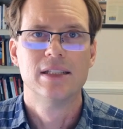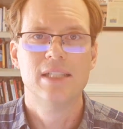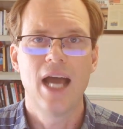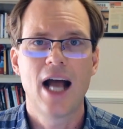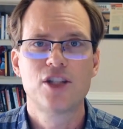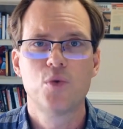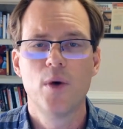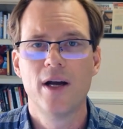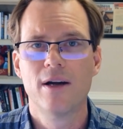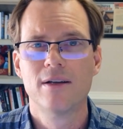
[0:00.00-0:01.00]
That's
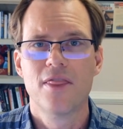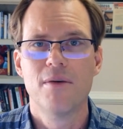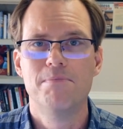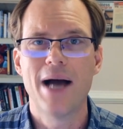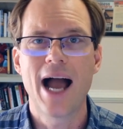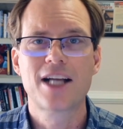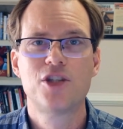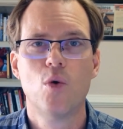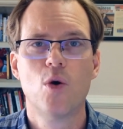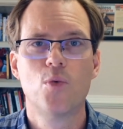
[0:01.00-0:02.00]
where the
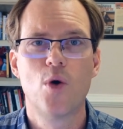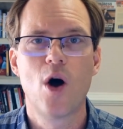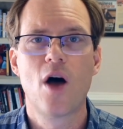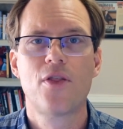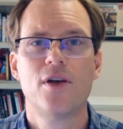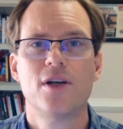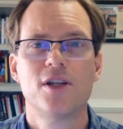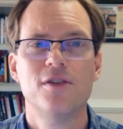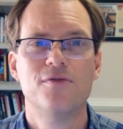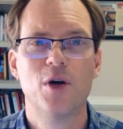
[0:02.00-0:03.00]
backdoor Roth
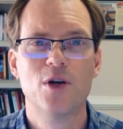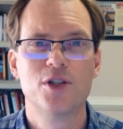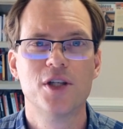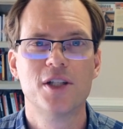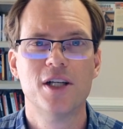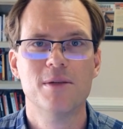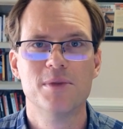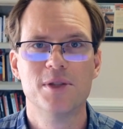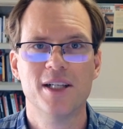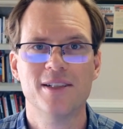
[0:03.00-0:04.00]
conversion
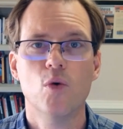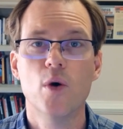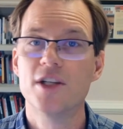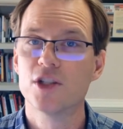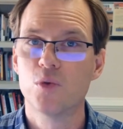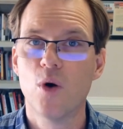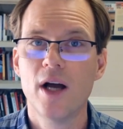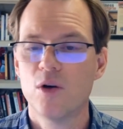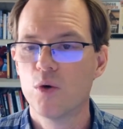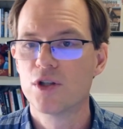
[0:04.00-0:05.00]
comes in, which is
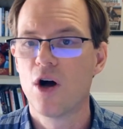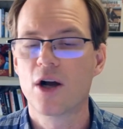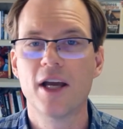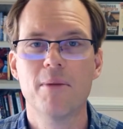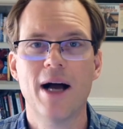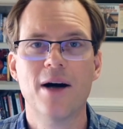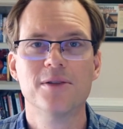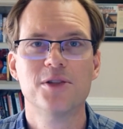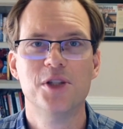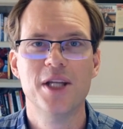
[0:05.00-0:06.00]
what we're talking
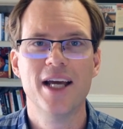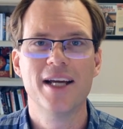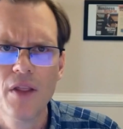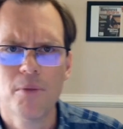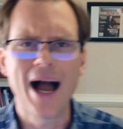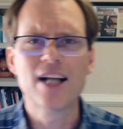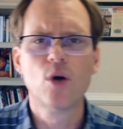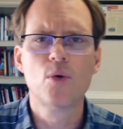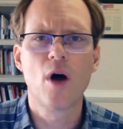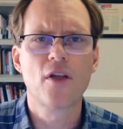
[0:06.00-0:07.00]
about today. The
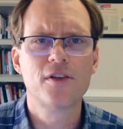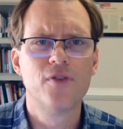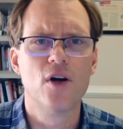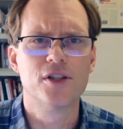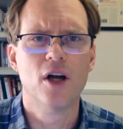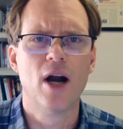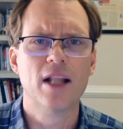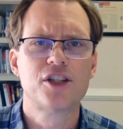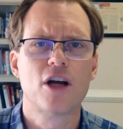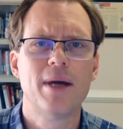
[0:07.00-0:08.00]
backdoor Roth conversion. All right,
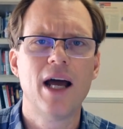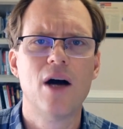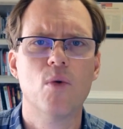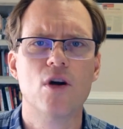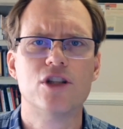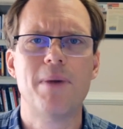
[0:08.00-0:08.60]
let's talk about how it works.